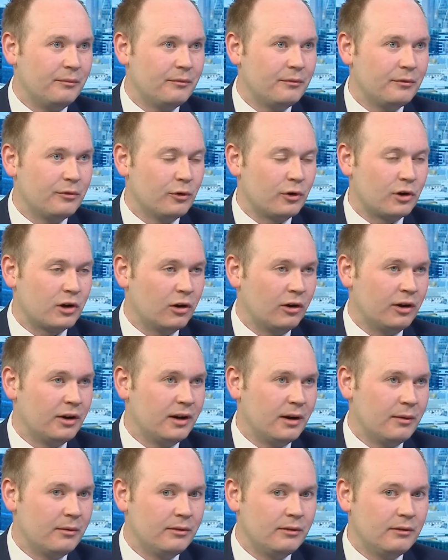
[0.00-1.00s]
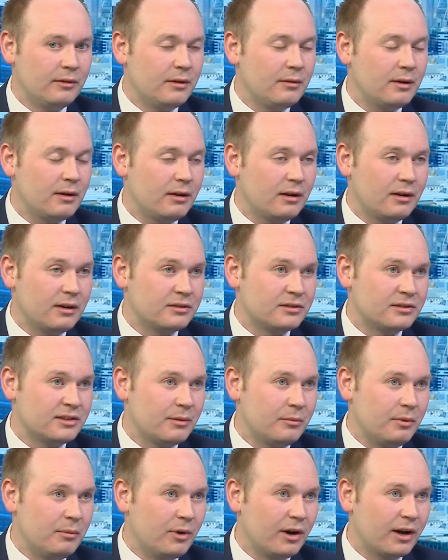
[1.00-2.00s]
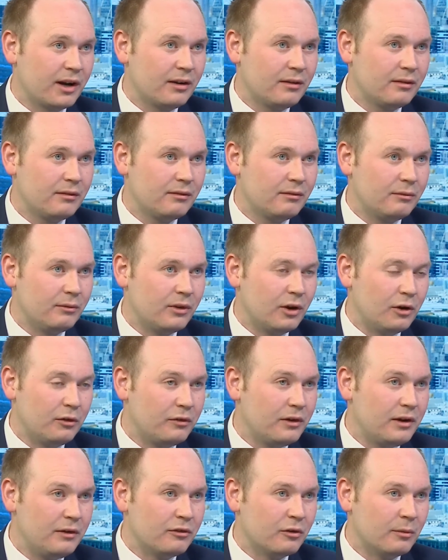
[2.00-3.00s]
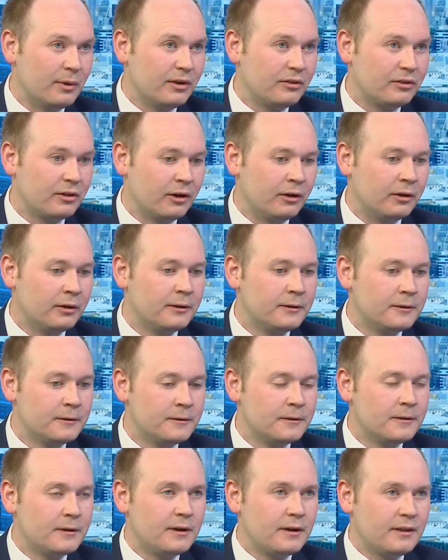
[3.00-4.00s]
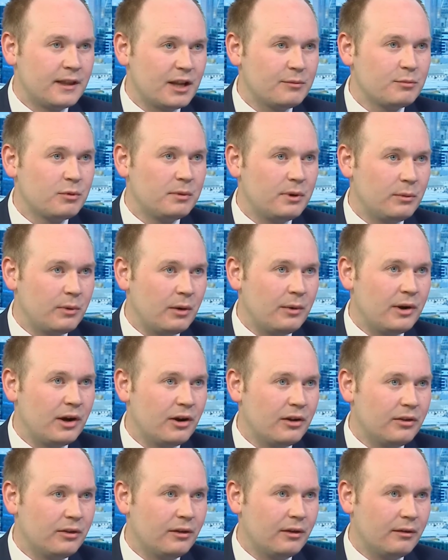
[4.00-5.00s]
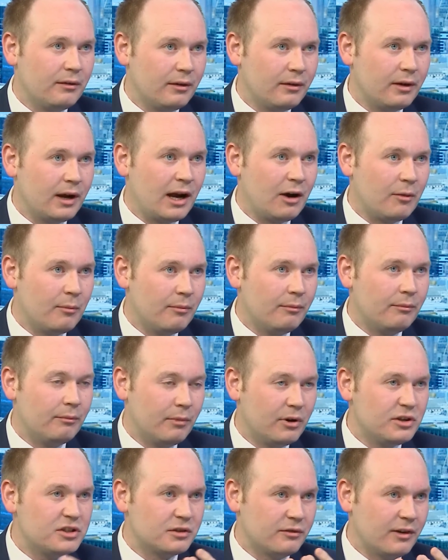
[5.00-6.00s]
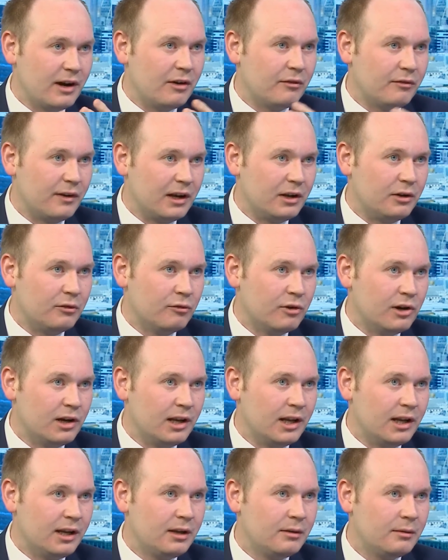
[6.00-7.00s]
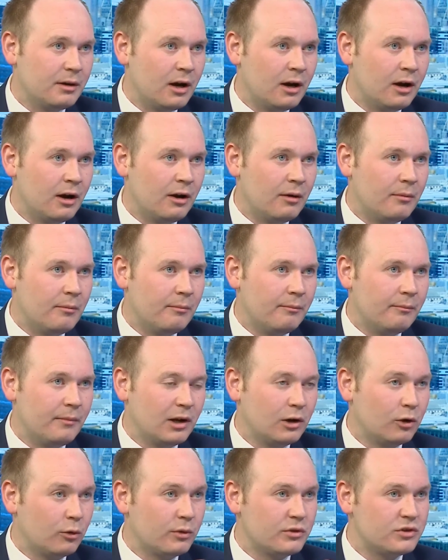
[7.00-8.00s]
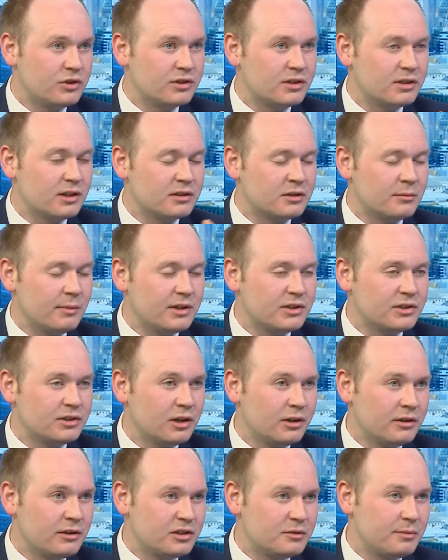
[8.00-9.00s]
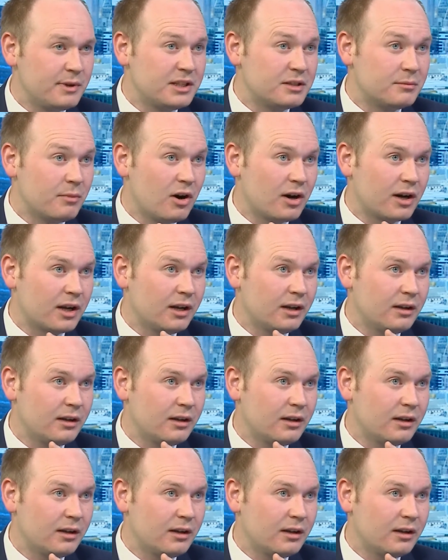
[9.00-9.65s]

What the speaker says: for a client, and as I said, we might get no fee from it. So that's probably where we earn most of our value, really, along with, just as I mentioned earlier, the speed to market.